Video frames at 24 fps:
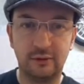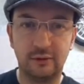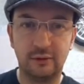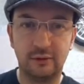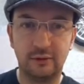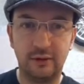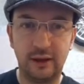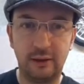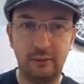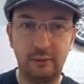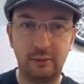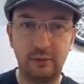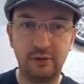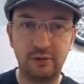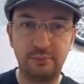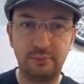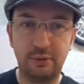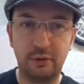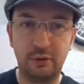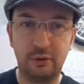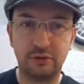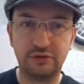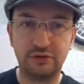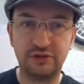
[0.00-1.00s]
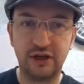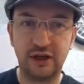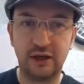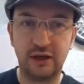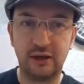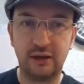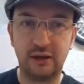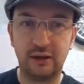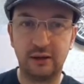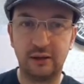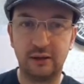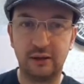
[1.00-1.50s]
Now I'm going to pause
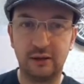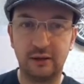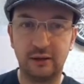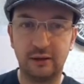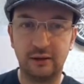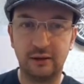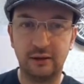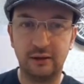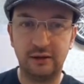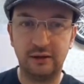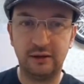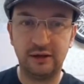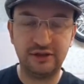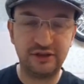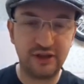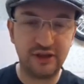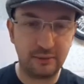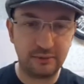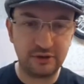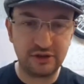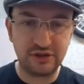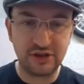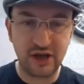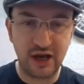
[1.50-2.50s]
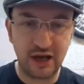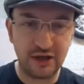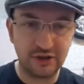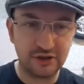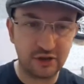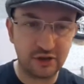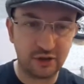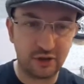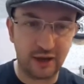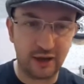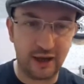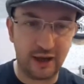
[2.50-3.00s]
it. You see how he's
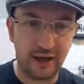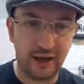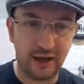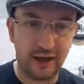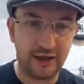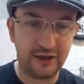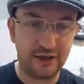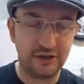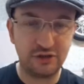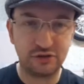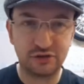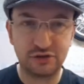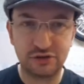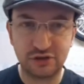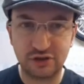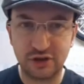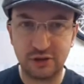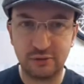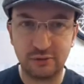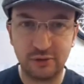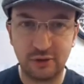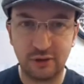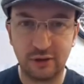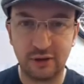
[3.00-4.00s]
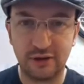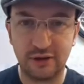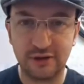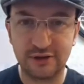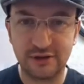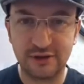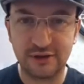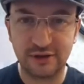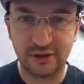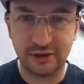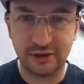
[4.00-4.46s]
changed colour? He's just 2 colours.